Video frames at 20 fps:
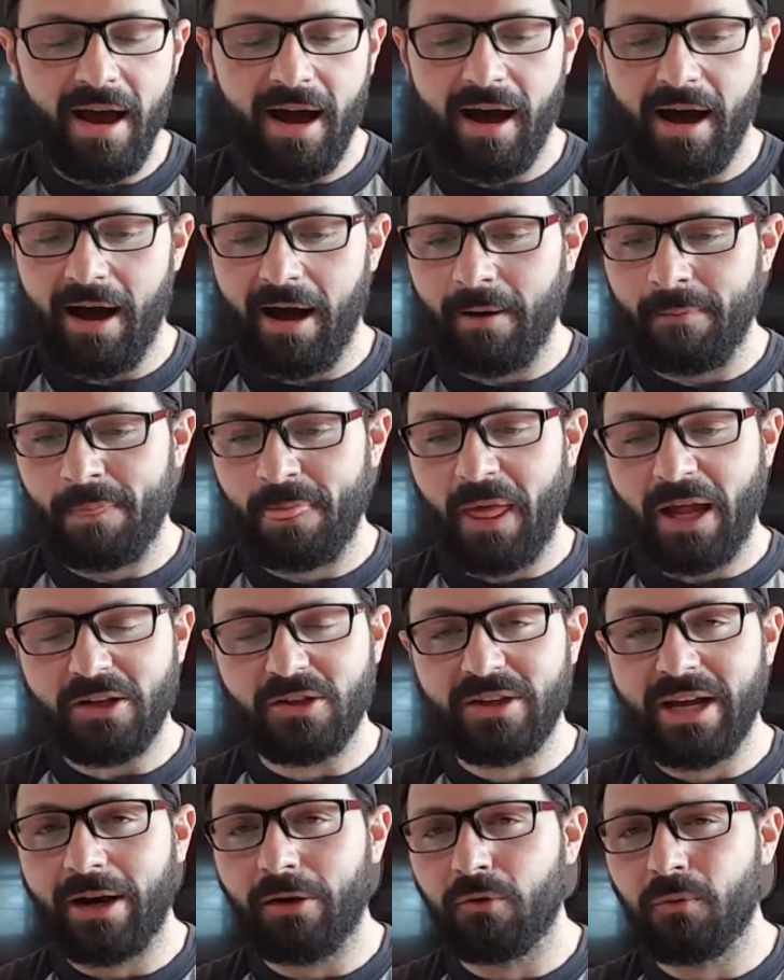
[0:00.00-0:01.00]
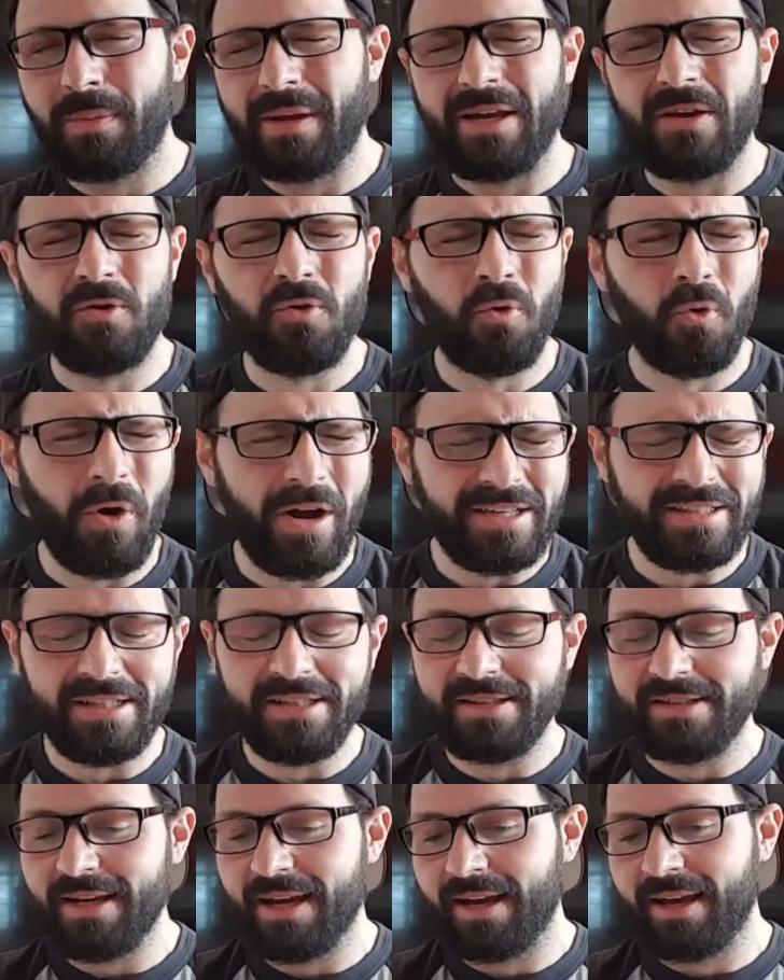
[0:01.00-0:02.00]
I just got over being crazy
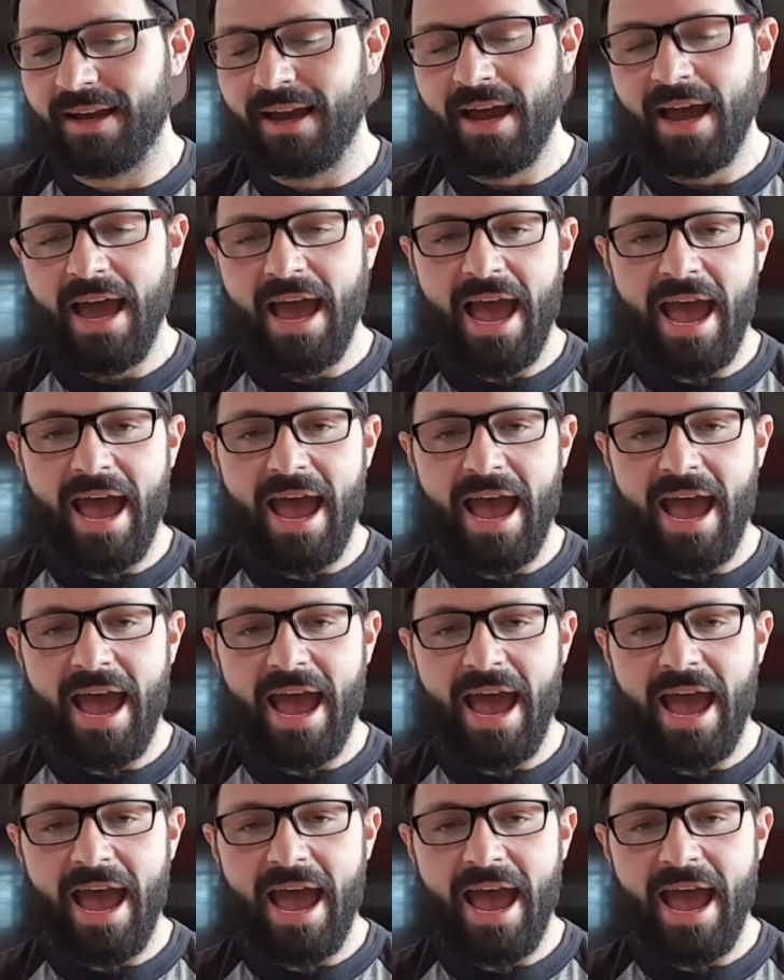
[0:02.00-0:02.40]
sick,